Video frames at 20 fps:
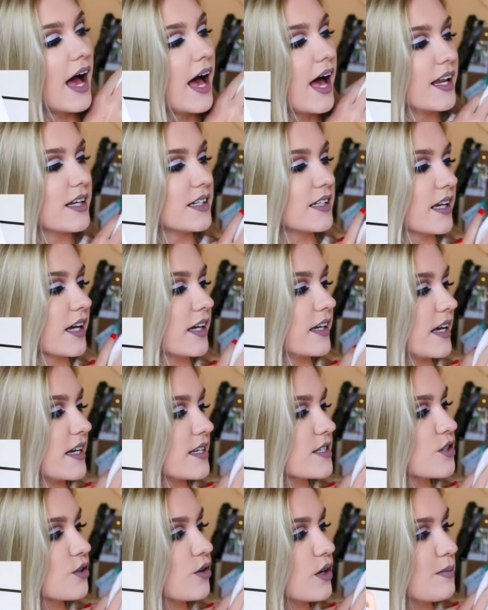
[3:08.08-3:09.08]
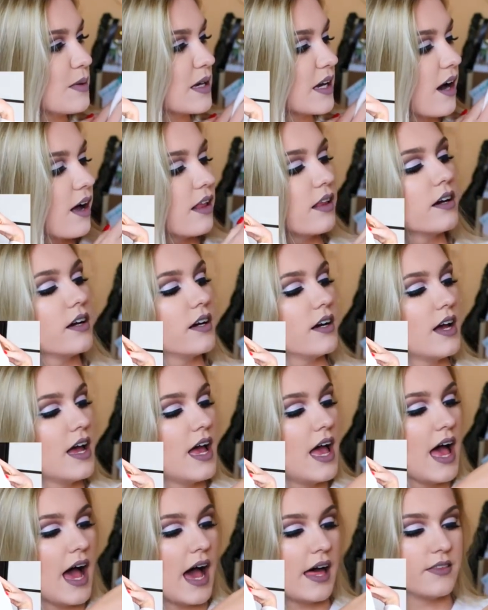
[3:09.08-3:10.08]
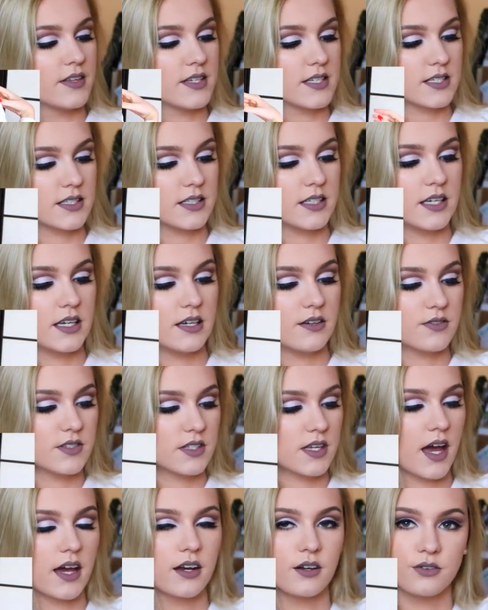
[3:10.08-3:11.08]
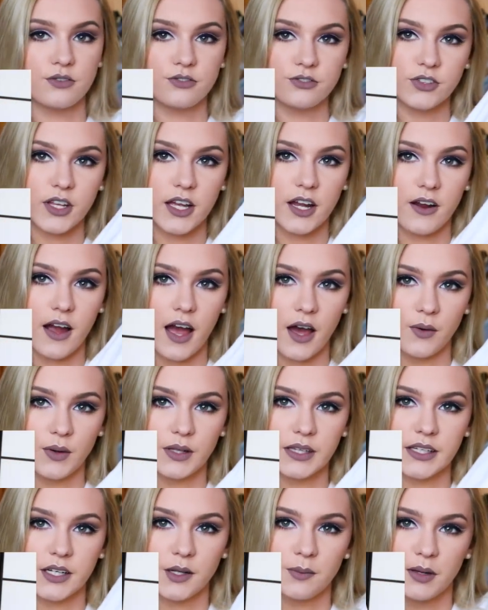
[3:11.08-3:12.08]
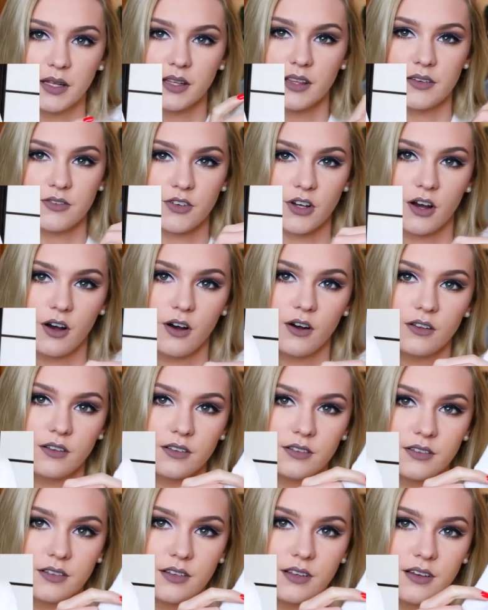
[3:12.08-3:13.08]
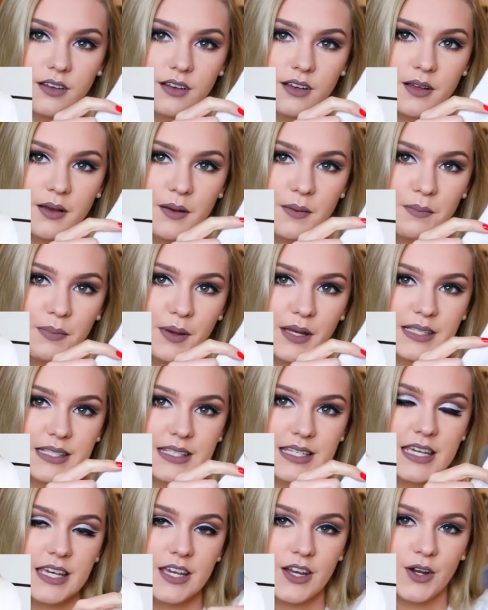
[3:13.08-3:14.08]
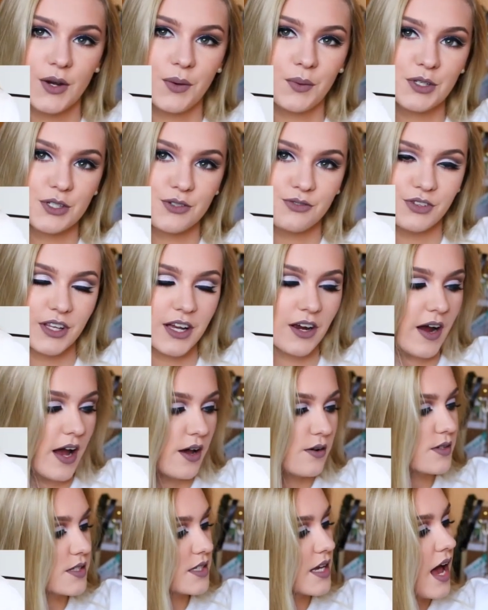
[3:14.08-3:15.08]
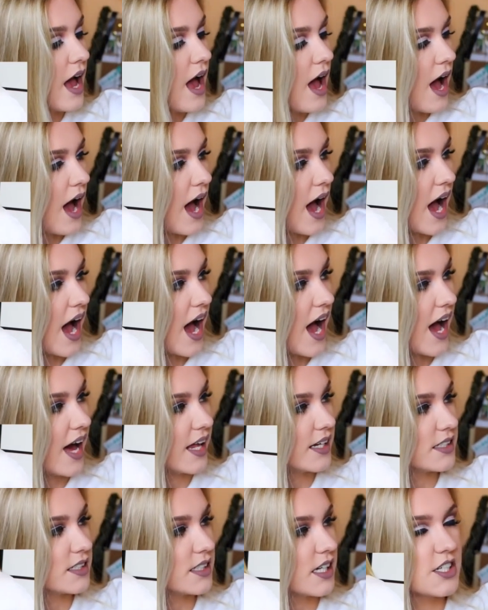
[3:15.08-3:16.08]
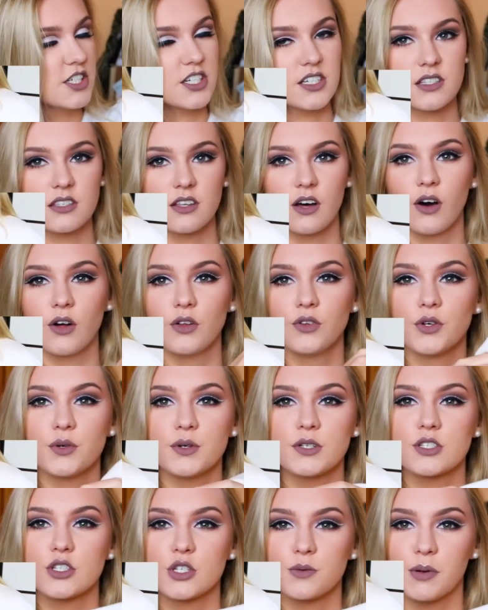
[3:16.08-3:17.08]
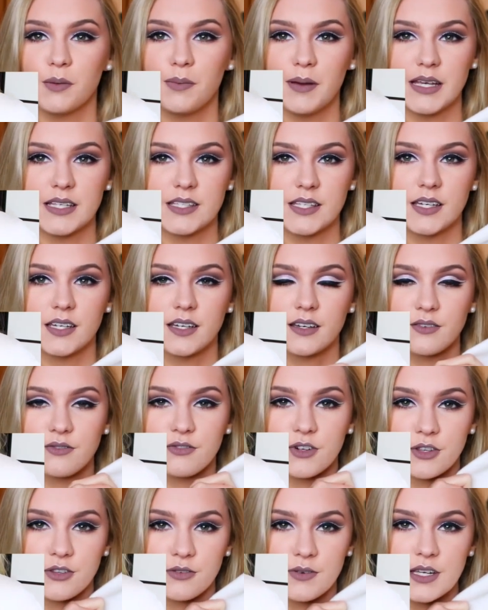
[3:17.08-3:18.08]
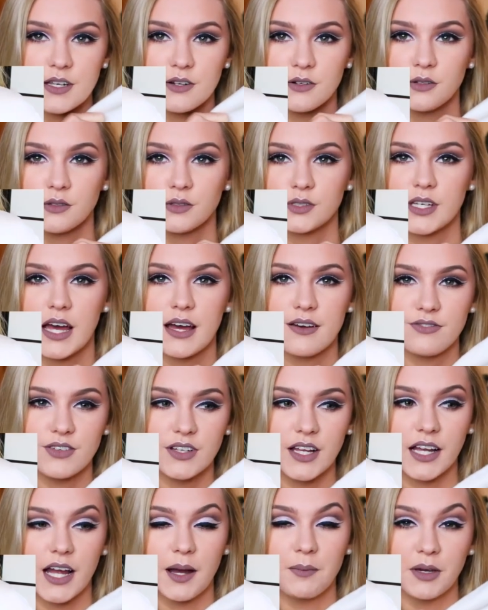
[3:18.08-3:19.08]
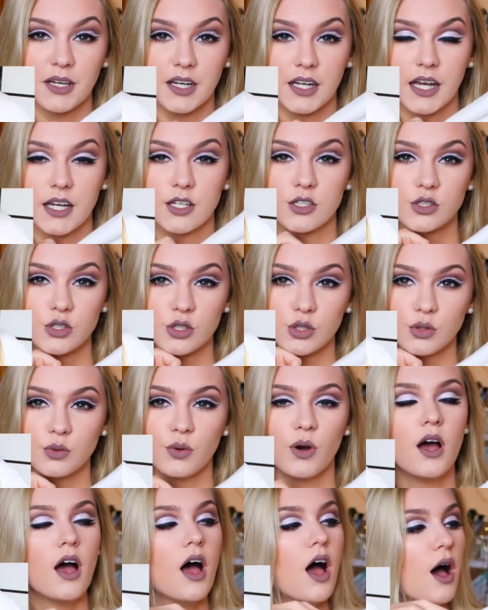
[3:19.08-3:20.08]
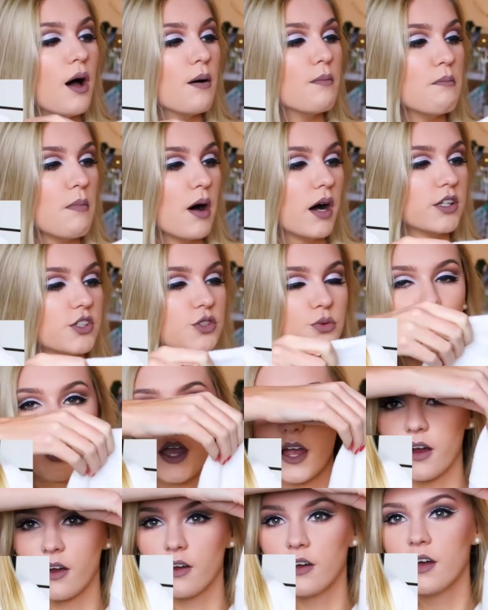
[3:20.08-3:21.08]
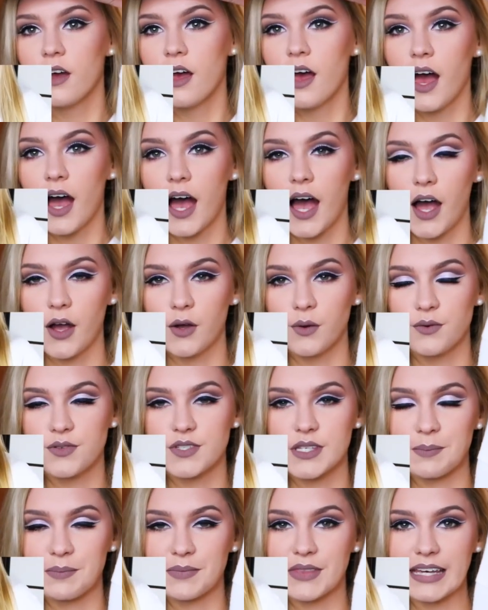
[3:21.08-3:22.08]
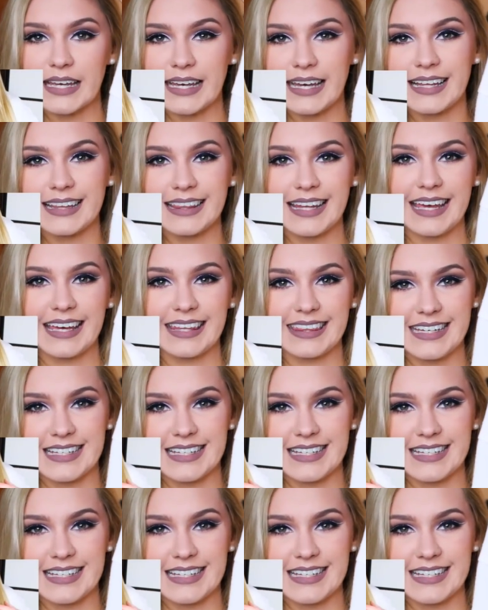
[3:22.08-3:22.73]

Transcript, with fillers: and like a nice creamy colour, and the sleeves kind of flare out a little bit. They've got bits here which flare out, and I just thought, although it's super basic, for €3 I feel like I'm going to get so much wear out of something like